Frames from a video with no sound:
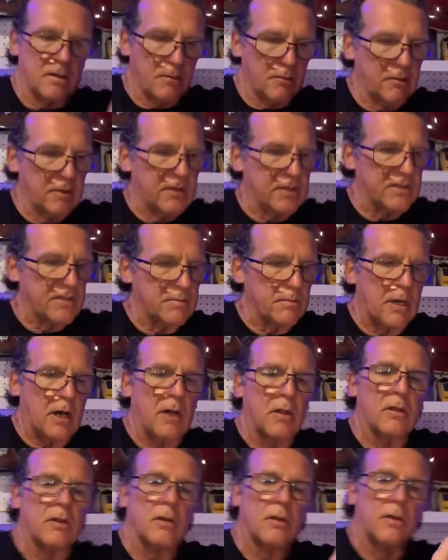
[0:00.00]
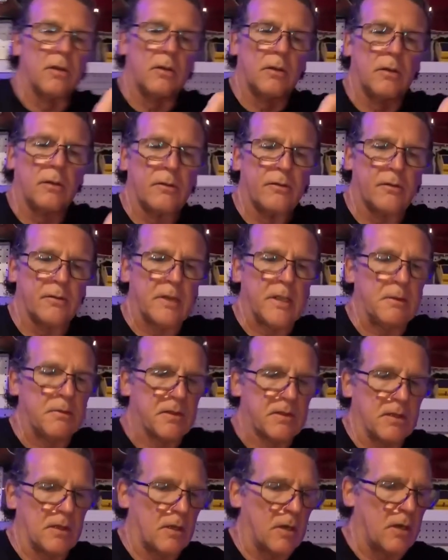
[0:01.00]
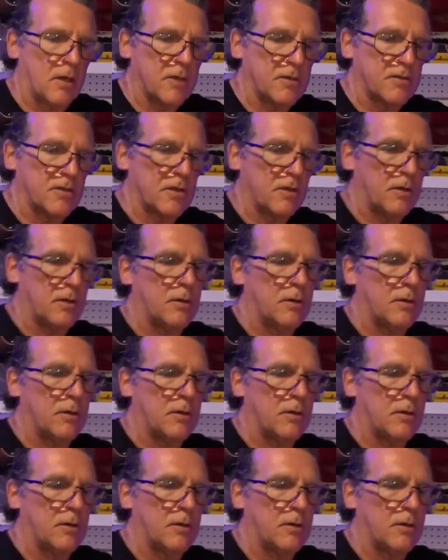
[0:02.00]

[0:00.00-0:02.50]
with a smaller hole, 3 with the larger